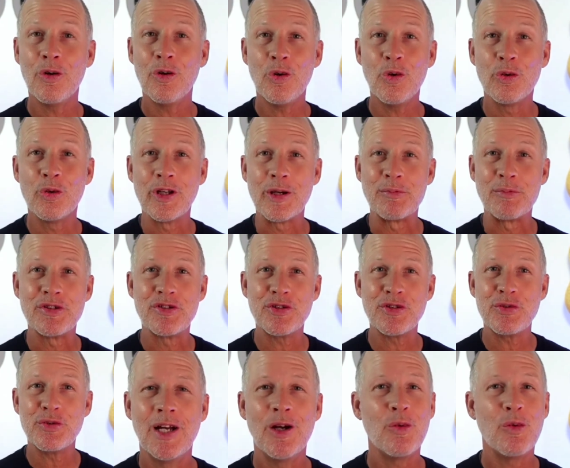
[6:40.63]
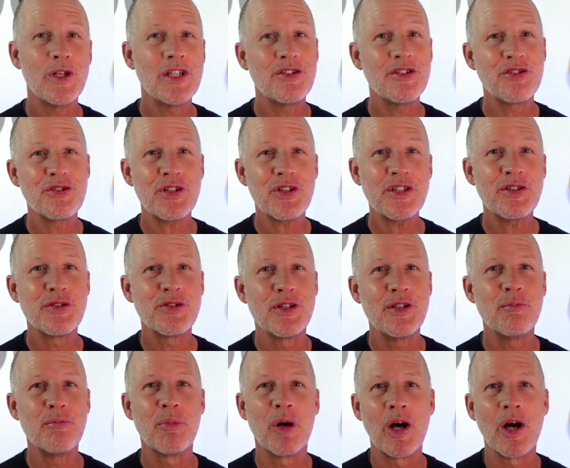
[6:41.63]
Or number 2, we can structure it
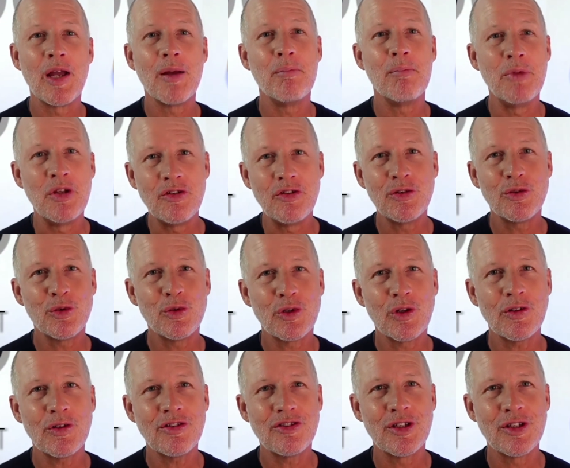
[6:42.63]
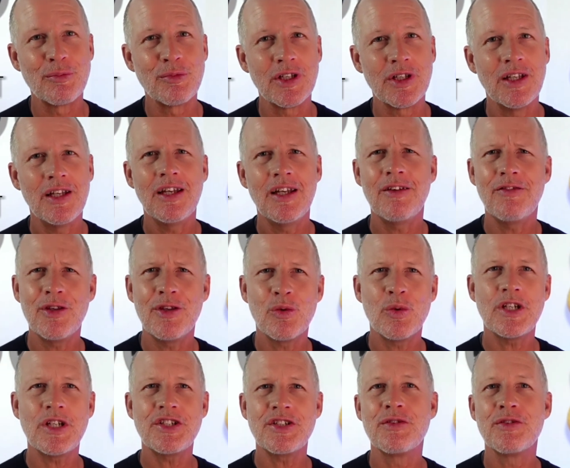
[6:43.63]
by musical concept. If the
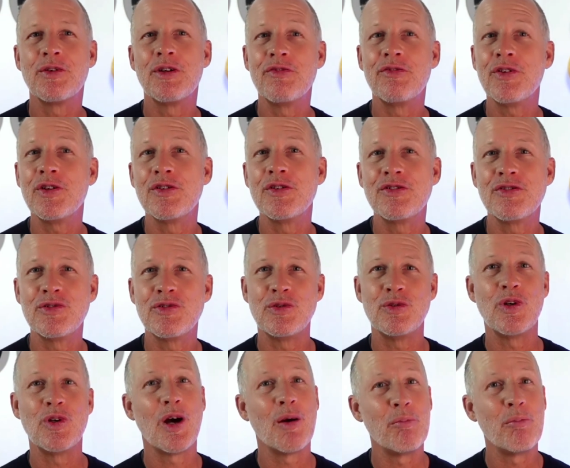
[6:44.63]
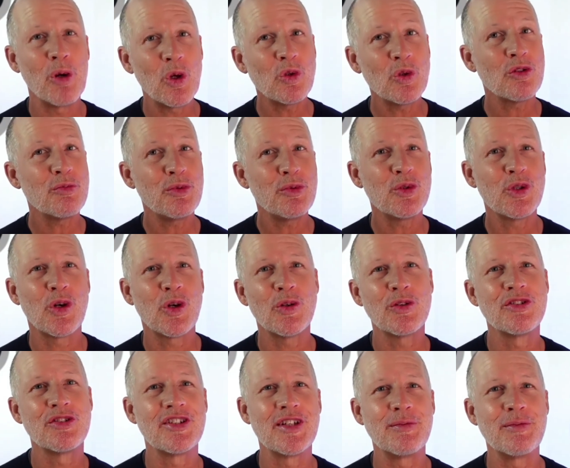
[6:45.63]
question refers to multiple
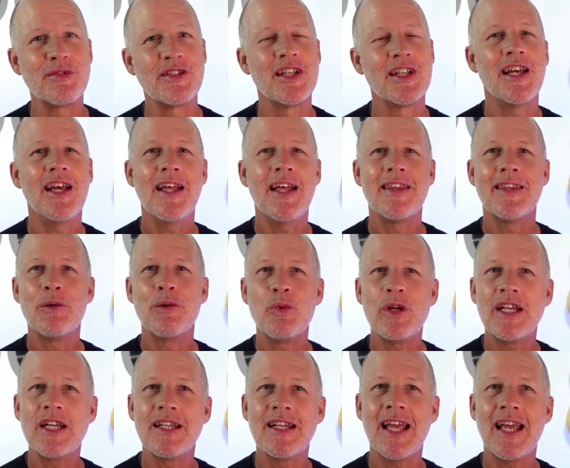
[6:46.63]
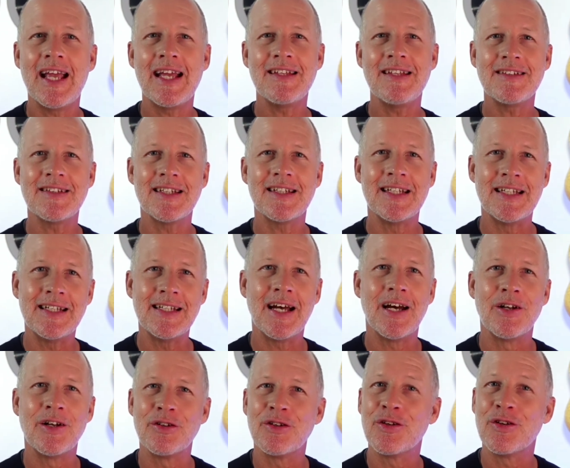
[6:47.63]
concepts, then we can answer it
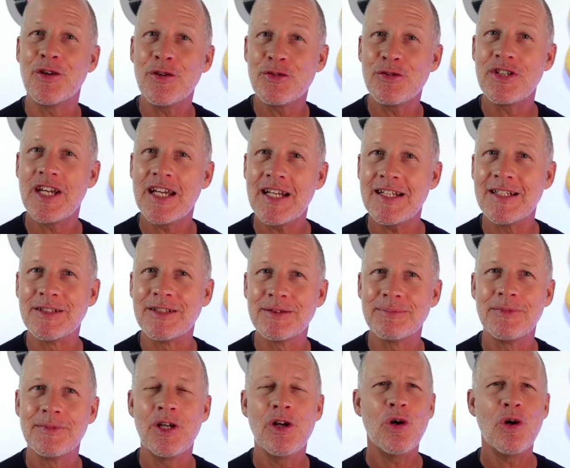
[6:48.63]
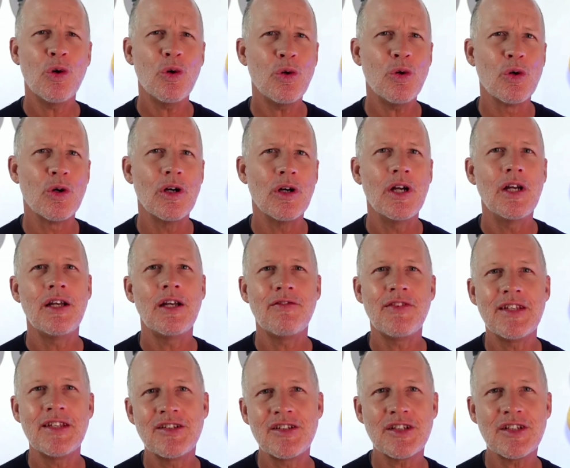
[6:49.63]
under those headings. Or if
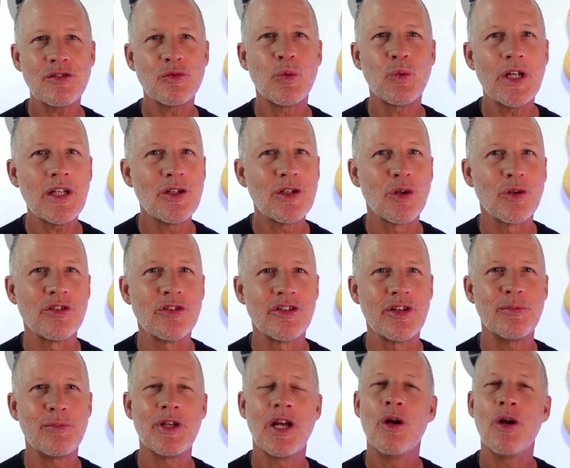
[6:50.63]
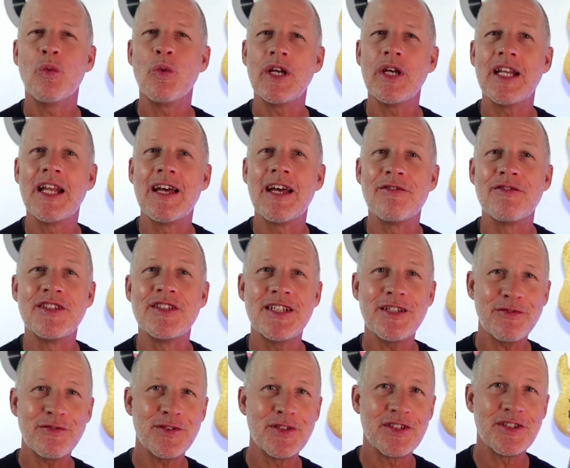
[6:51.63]
there's just one concept, we can have
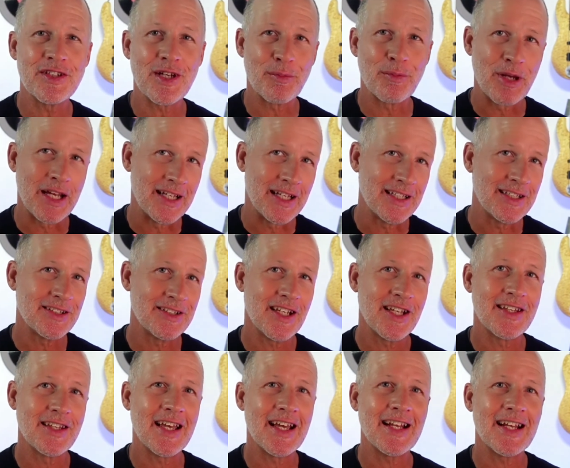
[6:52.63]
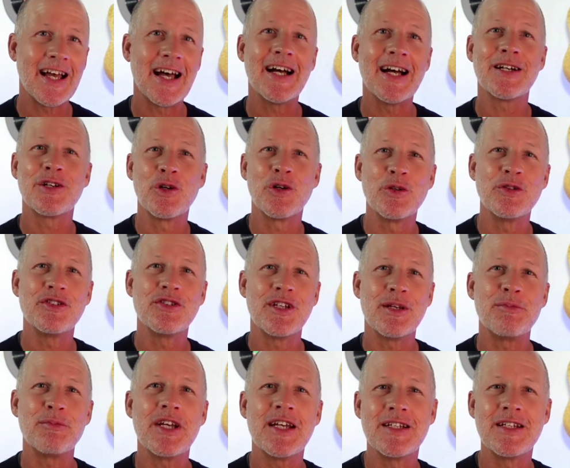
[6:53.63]
different subheadings that are
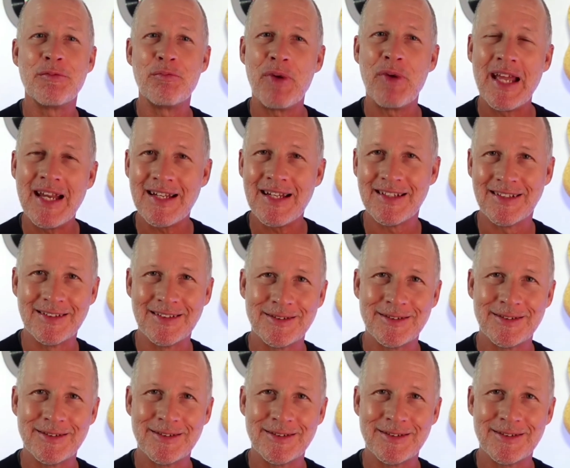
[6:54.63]
concept dependent.